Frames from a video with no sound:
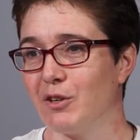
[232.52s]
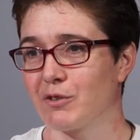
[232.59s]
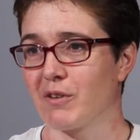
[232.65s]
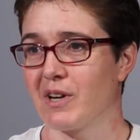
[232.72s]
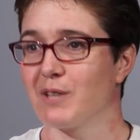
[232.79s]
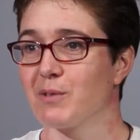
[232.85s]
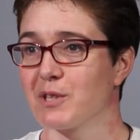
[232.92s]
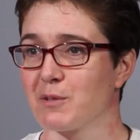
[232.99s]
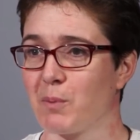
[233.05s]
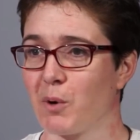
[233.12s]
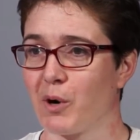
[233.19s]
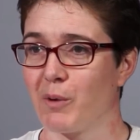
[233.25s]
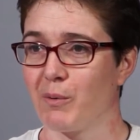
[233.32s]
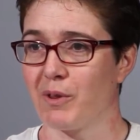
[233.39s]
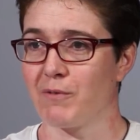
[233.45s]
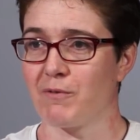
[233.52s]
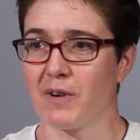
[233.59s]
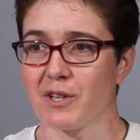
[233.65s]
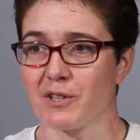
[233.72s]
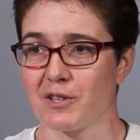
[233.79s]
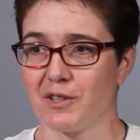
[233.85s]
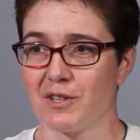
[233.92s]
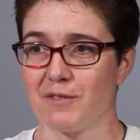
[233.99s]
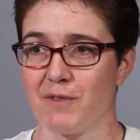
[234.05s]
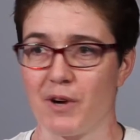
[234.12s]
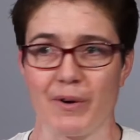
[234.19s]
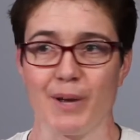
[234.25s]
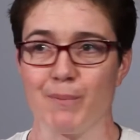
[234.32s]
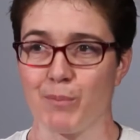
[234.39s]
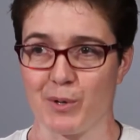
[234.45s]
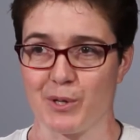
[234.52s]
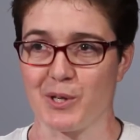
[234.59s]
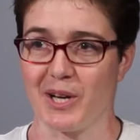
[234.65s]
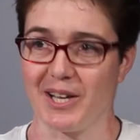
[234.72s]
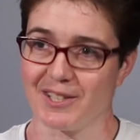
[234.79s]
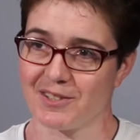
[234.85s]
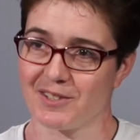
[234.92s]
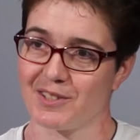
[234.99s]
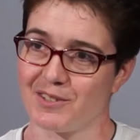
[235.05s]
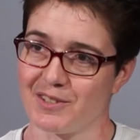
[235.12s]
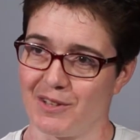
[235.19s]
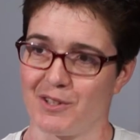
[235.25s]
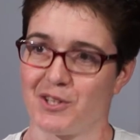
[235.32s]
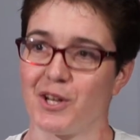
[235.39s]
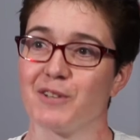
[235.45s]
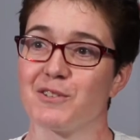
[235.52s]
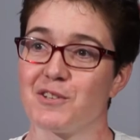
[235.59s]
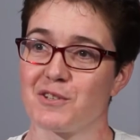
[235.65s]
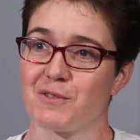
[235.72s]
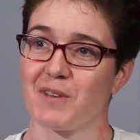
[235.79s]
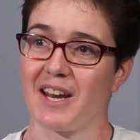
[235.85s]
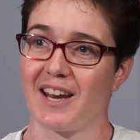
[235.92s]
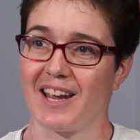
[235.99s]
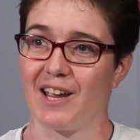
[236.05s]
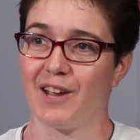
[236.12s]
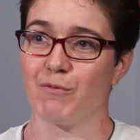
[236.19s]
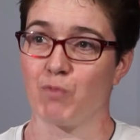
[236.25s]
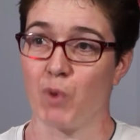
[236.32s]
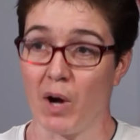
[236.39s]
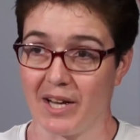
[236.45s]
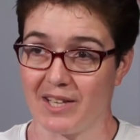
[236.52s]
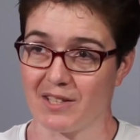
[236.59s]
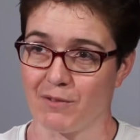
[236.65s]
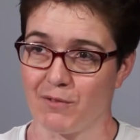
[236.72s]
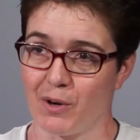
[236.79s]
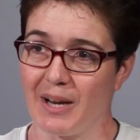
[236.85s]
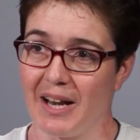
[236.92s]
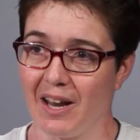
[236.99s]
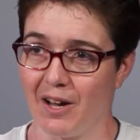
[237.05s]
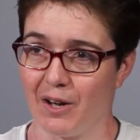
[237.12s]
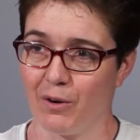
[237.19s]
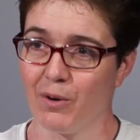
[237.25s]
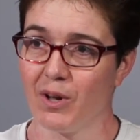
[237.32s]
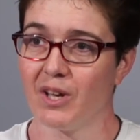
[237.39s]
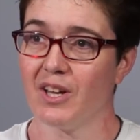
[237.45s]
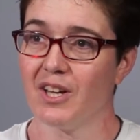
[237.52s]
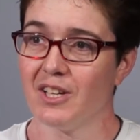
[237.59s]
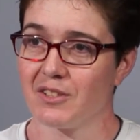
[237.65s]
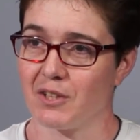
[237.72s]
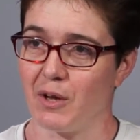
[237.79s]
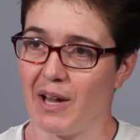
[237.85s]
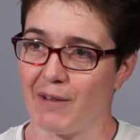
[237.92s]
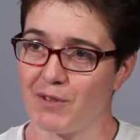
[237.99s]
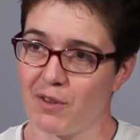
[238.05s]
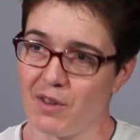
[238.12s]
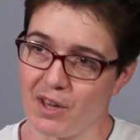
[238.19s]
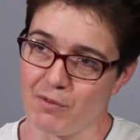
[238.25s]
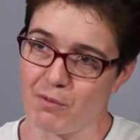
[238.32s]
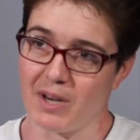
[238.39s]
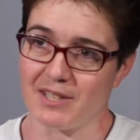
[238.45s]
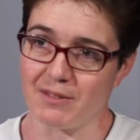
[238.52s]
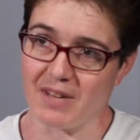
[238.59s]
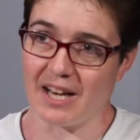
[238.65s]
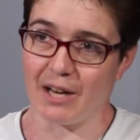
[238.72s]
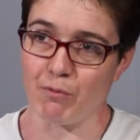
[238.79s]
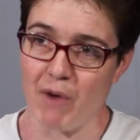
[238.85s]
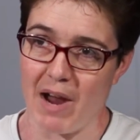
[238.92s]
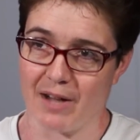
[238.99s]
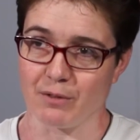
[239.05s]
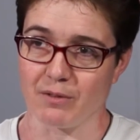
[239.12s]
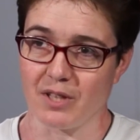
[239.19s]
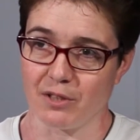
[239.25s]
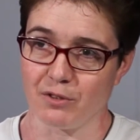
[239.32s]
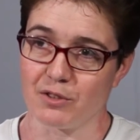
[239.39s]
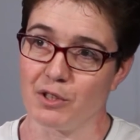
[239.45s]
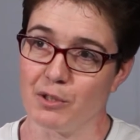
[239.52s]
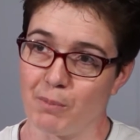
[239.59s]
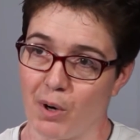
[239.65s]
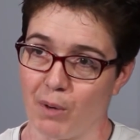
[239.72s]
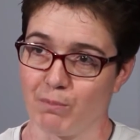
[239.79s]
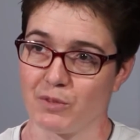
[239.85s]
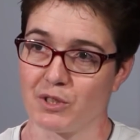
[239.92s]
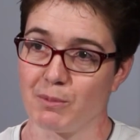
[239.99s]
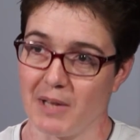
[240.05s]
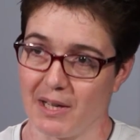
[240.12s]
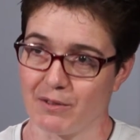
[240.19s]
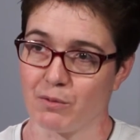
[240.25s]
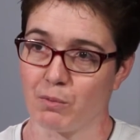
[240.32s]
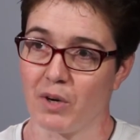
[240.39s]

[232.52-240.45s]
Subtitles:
you're trying to explore it with a function that's very imprecise. So the chances of getting it right are very low. So you have to think of ways of getting round those two problems to be able to